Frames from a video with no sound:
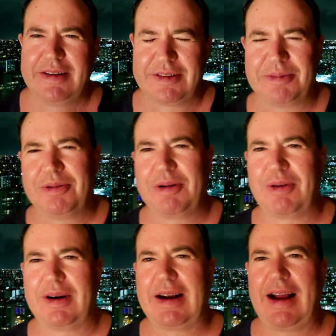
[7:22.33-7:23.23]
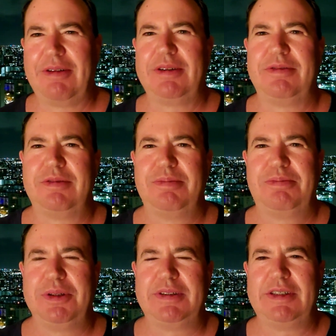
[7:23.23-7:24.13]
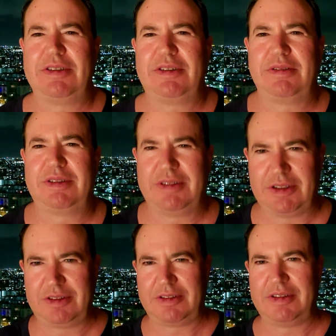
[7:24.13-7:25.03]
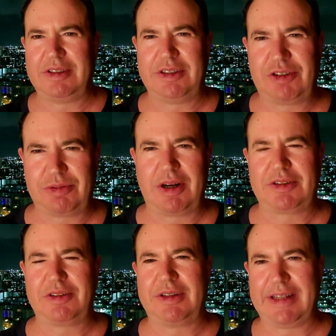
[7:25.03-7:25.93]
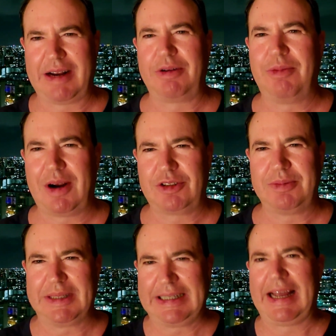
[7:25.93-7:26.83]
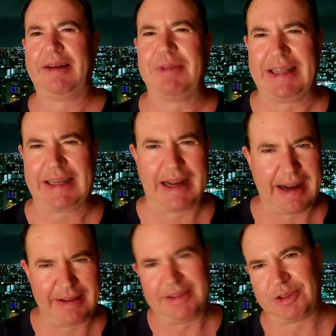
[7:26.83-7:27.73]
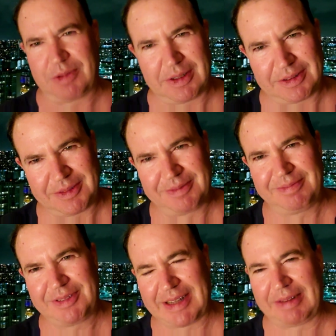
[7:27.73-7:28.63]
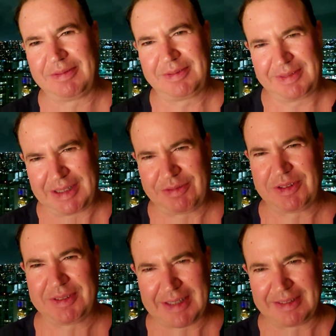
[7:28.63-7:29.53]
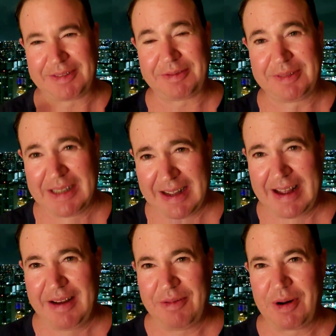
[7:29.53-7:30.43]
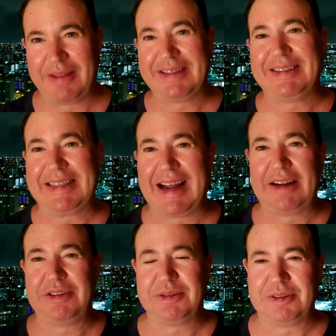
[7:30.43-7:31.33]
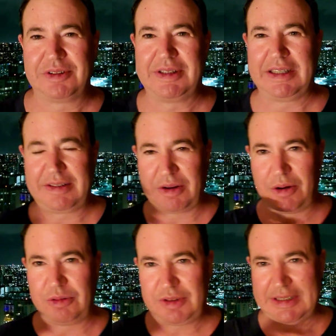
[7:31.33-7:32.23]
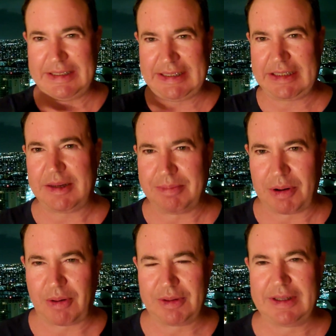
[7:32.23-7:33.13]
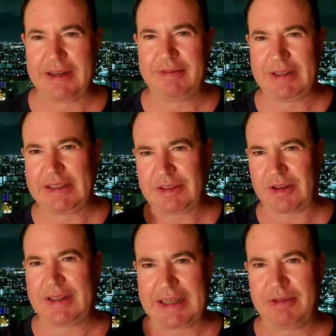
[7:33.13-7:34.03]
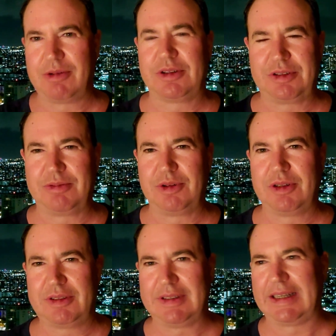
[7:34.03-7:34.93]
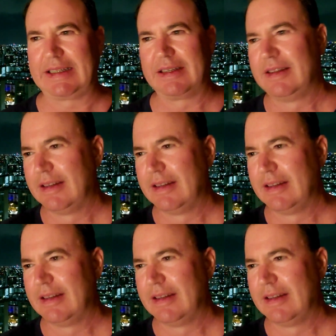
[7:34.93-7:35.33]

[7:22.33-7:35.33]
to the point where I would put dish, dishes in the dishwasher and then I would wash them again when they got out of the dishwasher. So that gives you a sense of where this had gone to. And so the, the OCD component of it, it started to get worse and worse. And like,